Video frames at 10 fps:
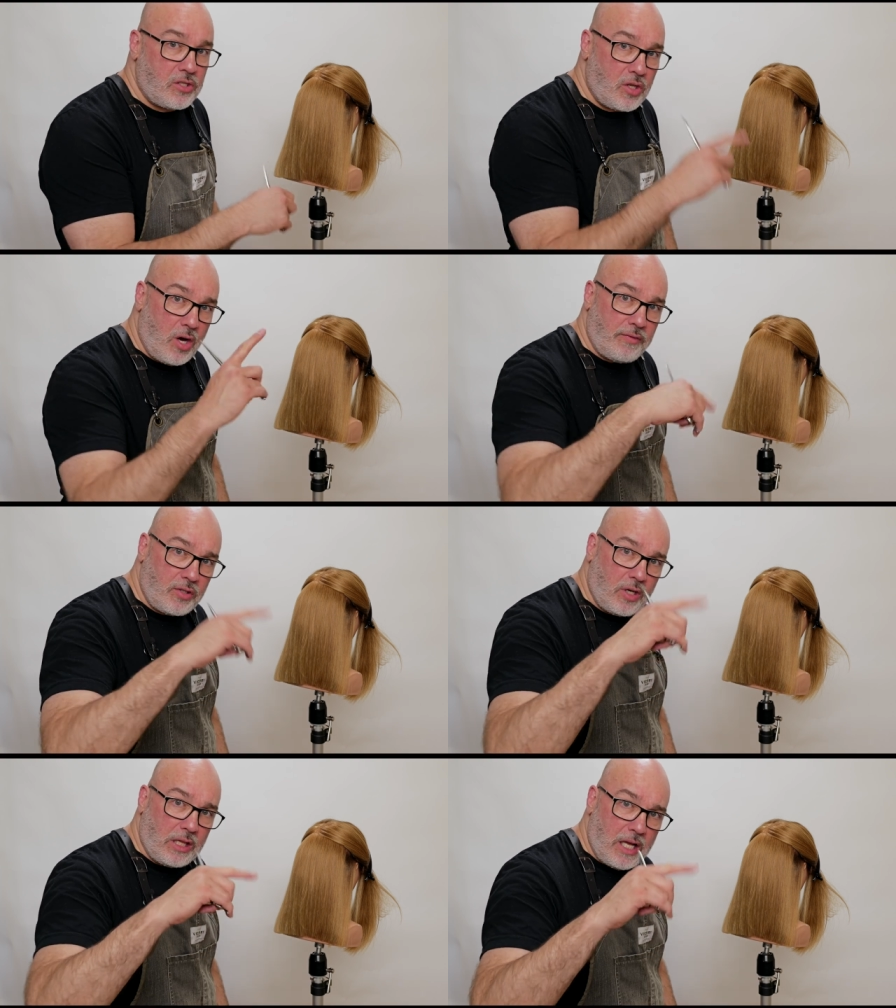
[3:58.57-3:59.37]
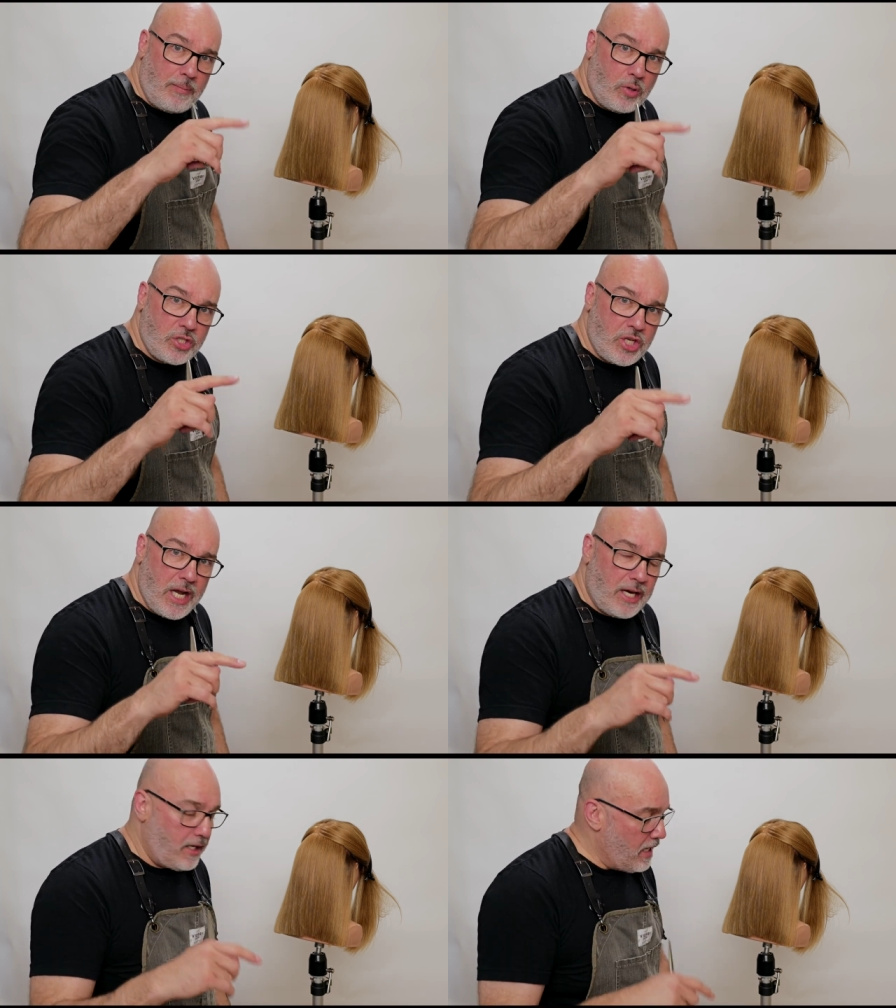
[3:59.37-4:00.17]
softer and a lot more
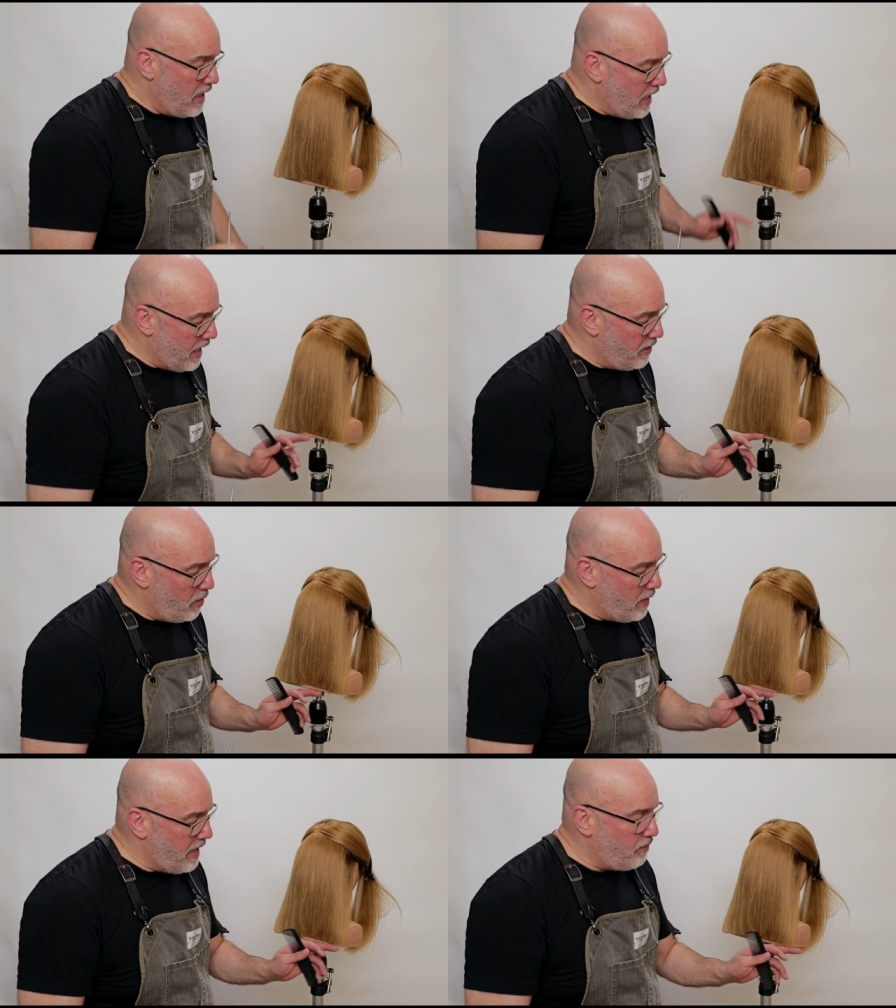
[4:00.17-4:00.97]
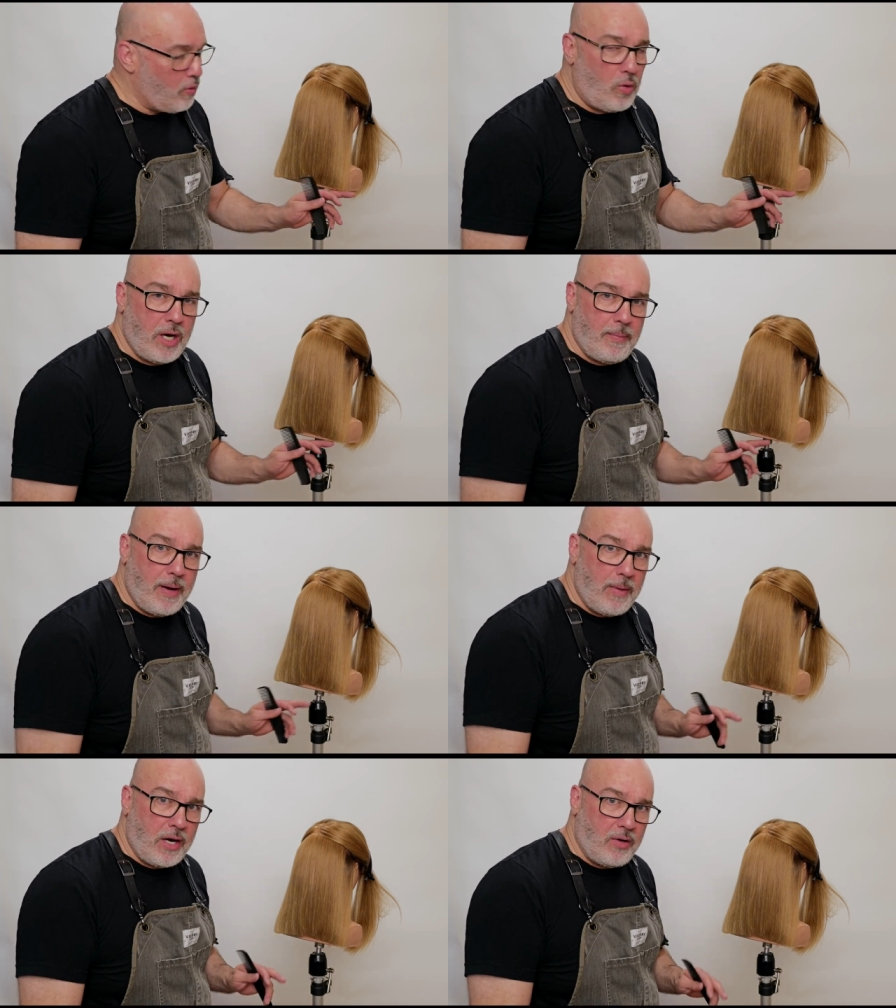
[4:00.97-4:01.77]
jagged, I don't have to worry about my